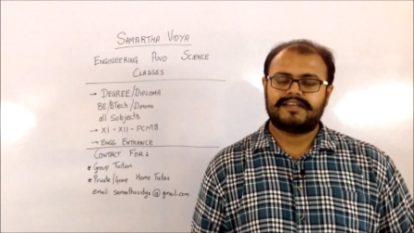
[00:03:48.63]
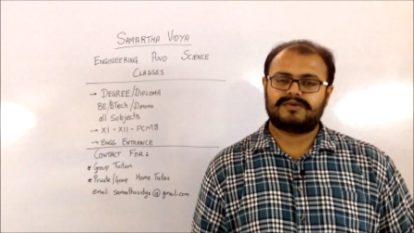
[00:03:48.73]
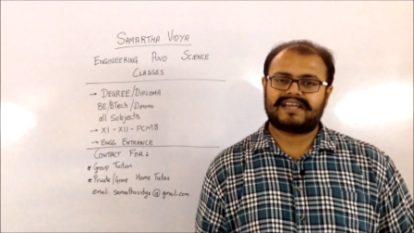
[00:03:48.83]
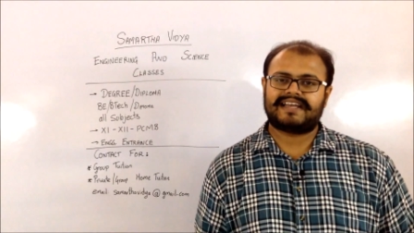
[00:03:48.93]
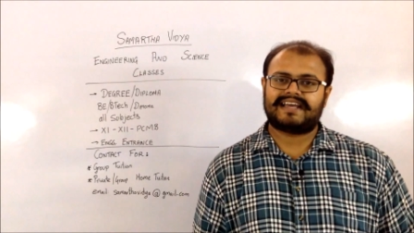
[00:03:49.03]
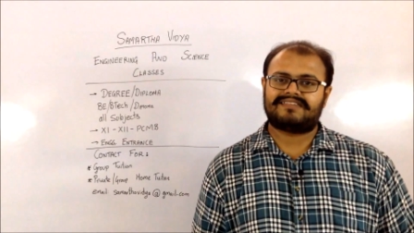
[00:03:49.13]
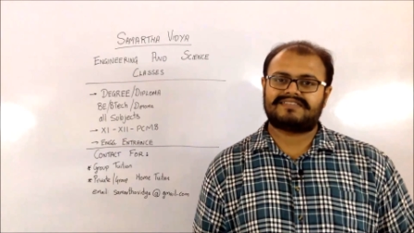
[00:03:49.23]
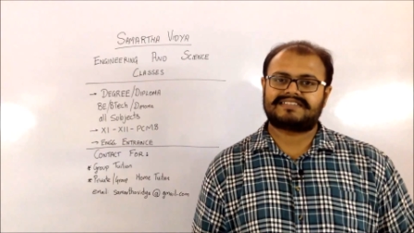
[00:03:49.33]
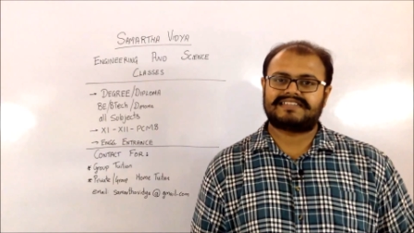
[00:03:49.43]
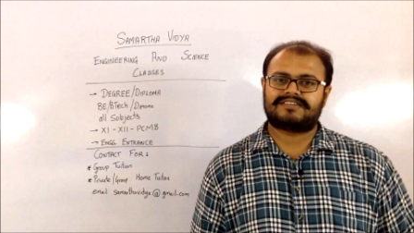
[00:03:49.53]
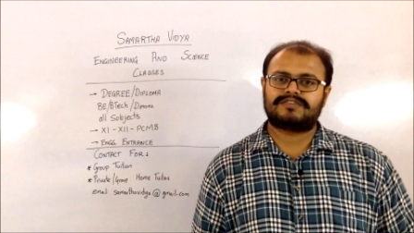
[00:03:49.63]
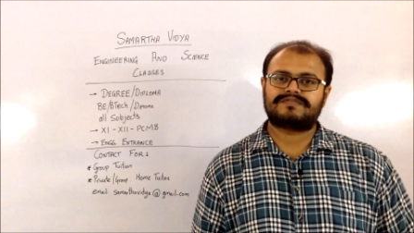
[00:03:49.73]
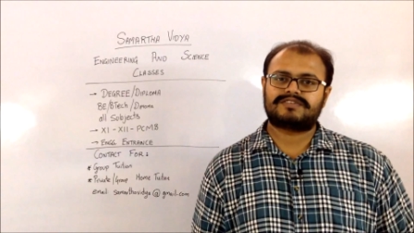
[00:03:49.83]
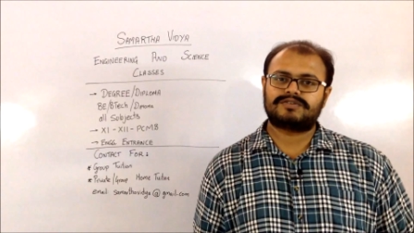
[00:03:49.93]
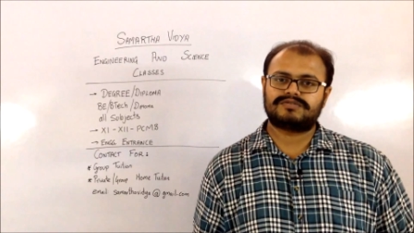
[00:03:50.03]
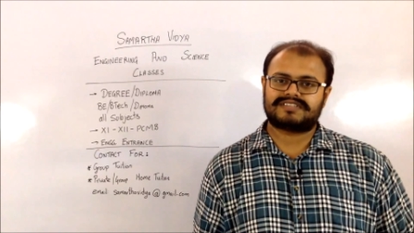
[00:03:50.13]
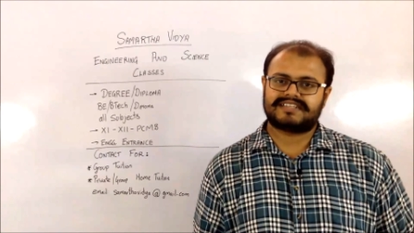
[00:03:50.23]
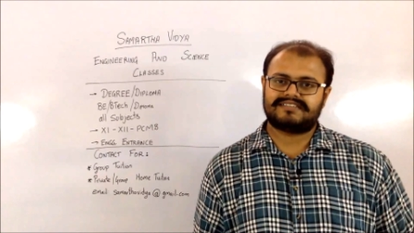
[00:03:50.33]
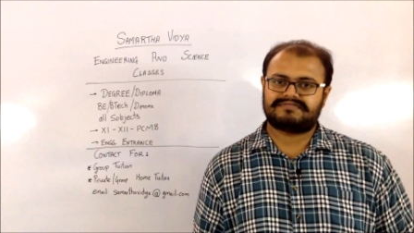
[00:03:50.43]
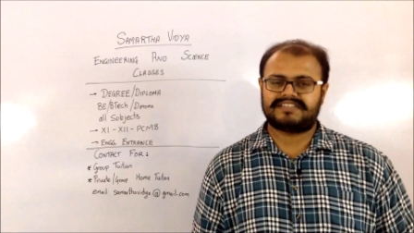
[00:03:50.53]
You can have a set of two,
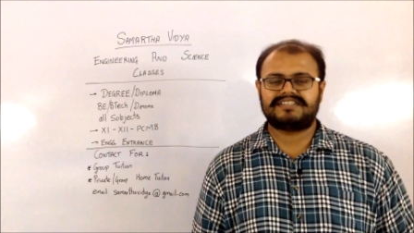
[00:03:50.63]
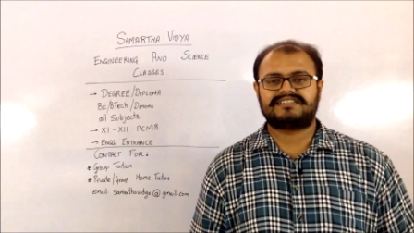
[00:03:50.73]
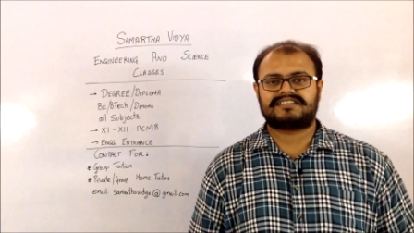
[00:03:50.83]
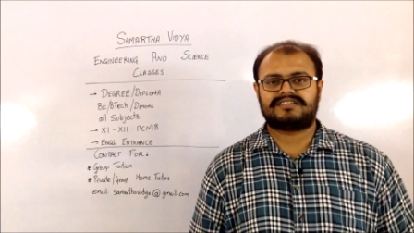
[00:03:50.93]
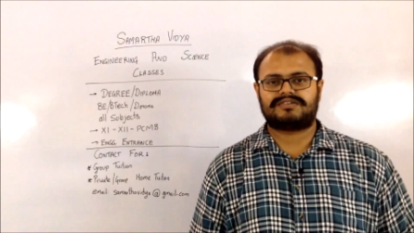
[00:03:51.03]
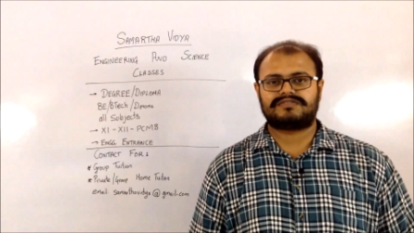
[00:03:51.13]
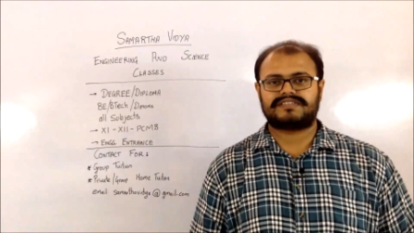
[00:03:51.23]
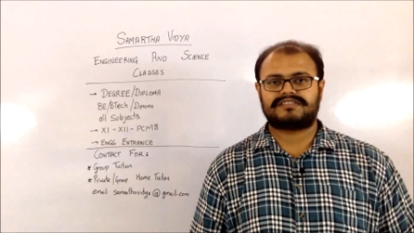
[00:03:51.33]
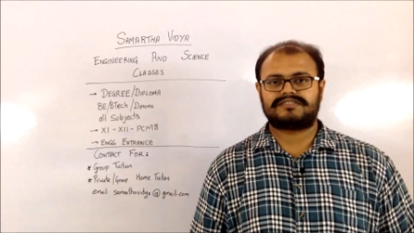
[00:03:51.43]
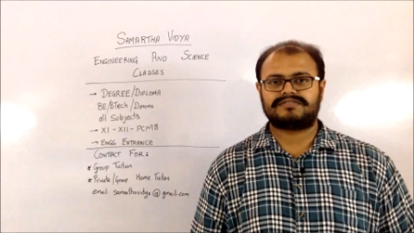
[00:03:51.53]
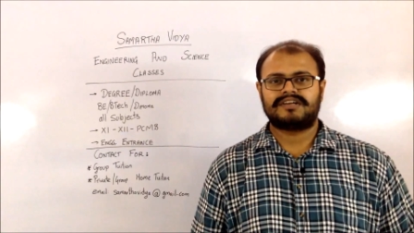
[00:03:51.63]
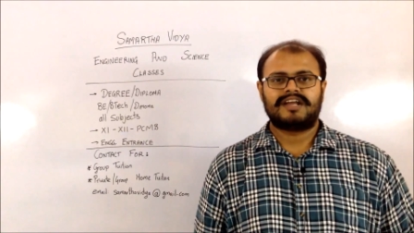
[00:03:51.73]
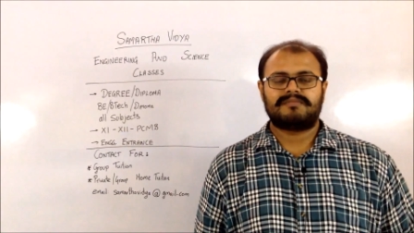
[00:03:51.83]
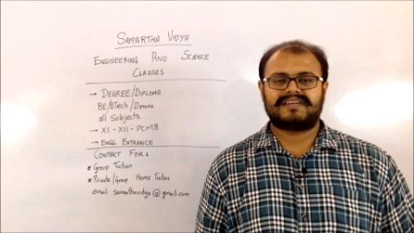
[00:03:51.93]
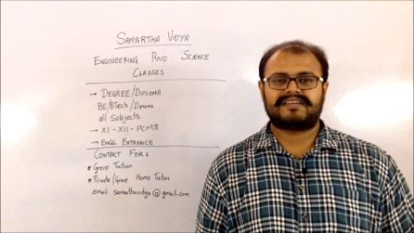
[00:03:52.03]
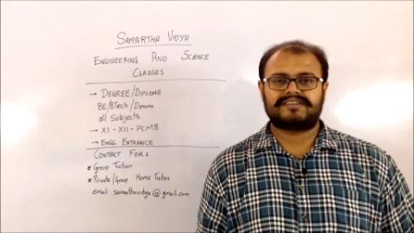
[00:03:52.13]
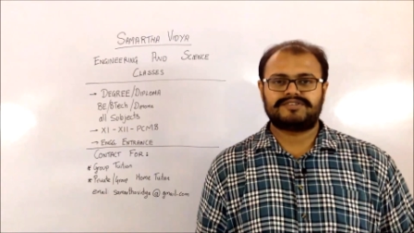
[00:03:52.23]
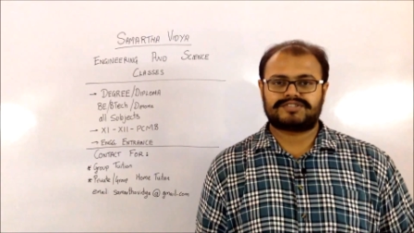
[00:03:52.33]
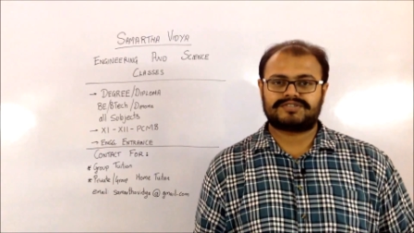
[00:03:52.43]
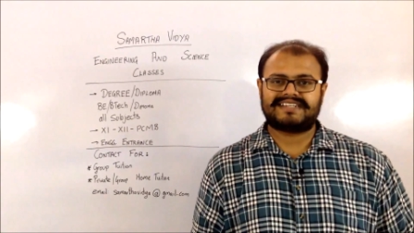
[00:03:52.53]
three fields along with you, but
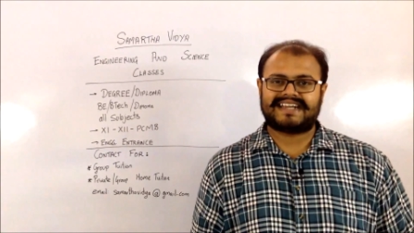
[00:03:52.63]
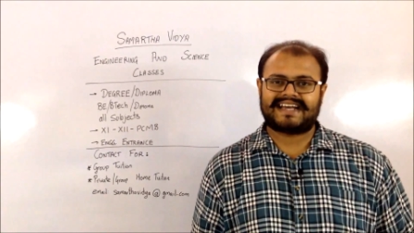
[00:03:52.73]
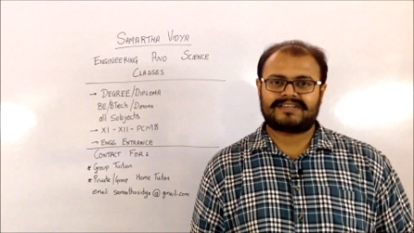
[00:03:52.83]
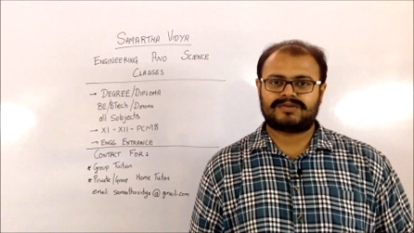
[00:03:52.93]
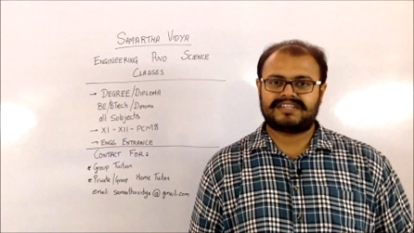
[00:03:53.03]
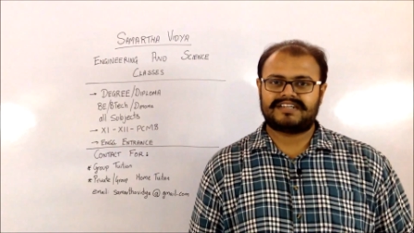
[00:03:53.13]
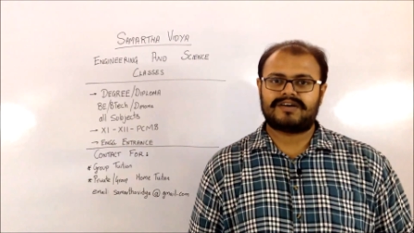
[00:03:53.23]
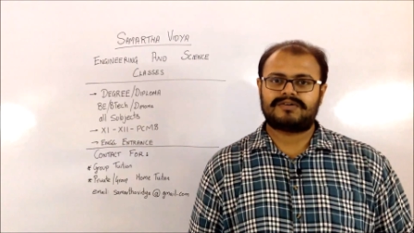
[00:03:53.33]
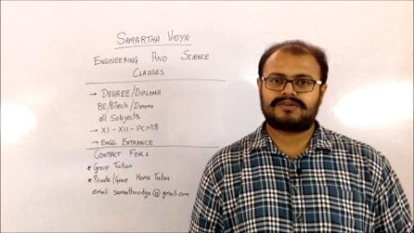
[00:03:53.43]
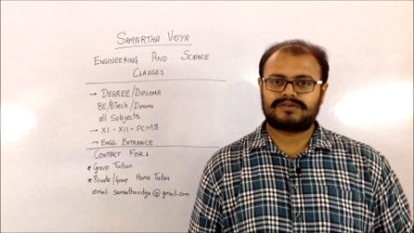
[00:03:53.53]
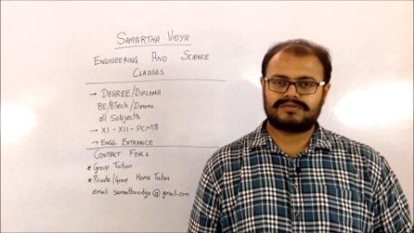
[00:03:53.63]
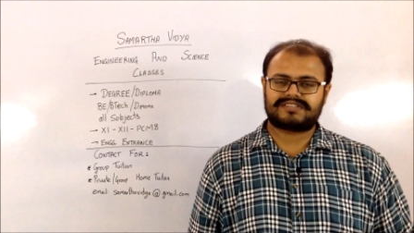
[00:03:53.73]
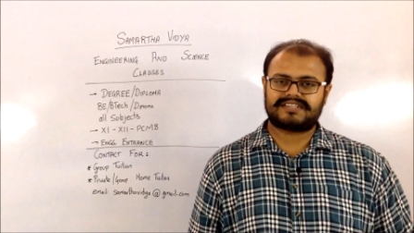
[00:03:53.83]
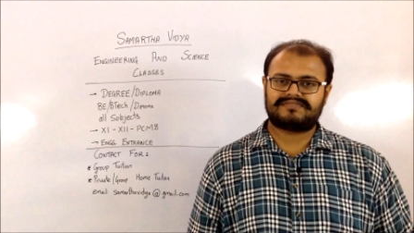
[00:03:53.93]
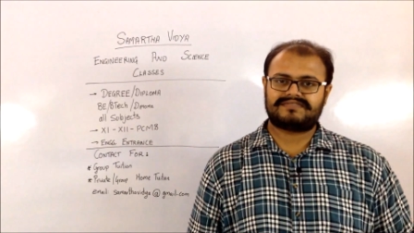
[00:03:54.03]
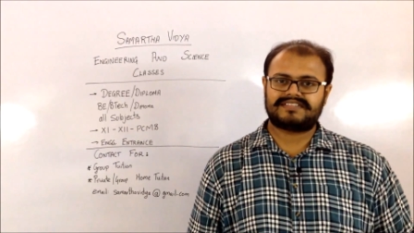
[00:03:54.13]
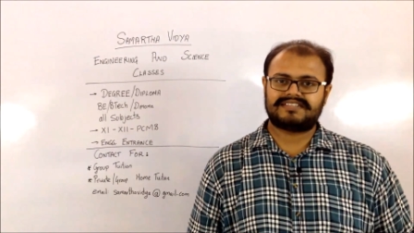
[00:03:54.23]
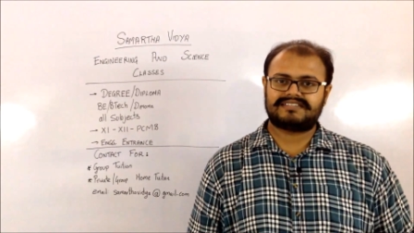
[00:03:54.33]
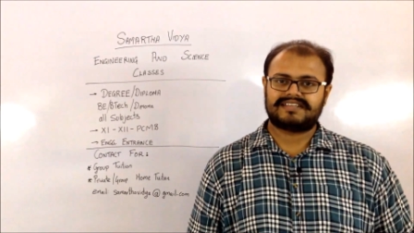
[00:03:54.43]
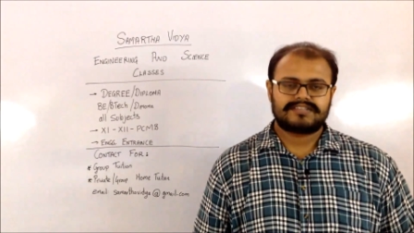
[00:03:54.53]
you should narrow it down to two, three fields.